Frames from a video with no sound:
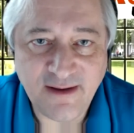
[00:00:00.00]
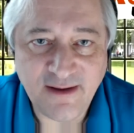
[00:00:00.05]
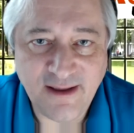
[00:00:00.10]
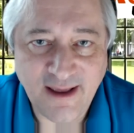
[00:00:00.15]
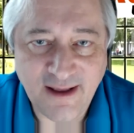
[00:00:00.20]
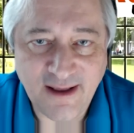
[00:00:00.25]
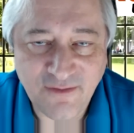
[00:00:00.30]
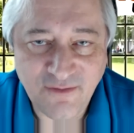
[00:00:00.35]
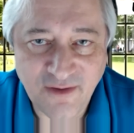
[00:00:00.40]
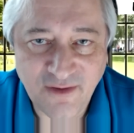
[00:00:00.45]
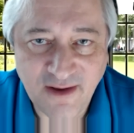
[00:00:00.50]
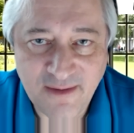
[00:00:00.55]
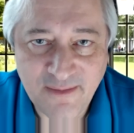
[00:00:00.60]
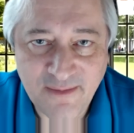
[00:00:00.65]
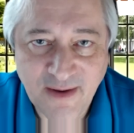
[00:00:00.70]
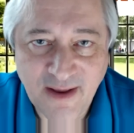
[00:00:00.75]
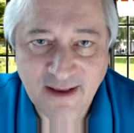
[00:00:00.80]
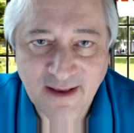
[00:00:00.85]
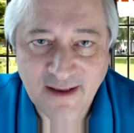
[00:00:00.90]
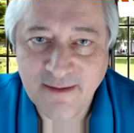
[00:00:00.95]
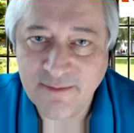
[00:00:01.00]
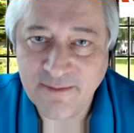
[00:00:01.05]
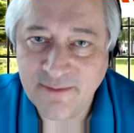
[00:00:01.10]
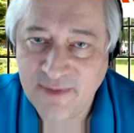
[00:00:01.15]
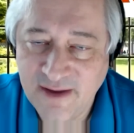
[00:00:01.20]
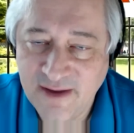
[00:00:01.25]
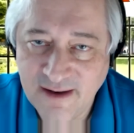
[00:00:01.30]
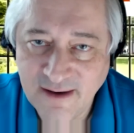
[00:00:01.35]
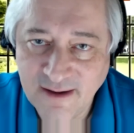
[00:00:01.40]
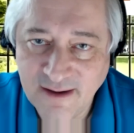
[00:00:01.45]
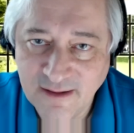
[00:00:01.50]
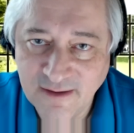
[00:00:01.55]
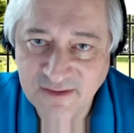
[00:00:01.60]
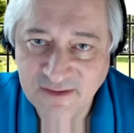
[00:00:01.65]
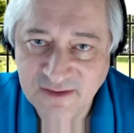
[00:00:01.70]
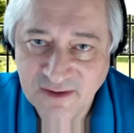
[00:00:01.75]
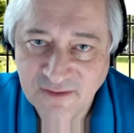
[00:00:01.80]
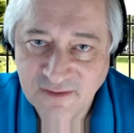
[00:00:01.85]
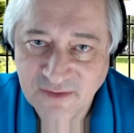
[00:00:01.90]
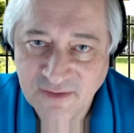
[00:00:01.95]
Get feedback, be
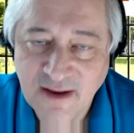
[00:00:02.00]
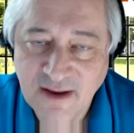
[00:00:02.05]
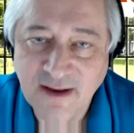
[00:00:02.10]
inclusive,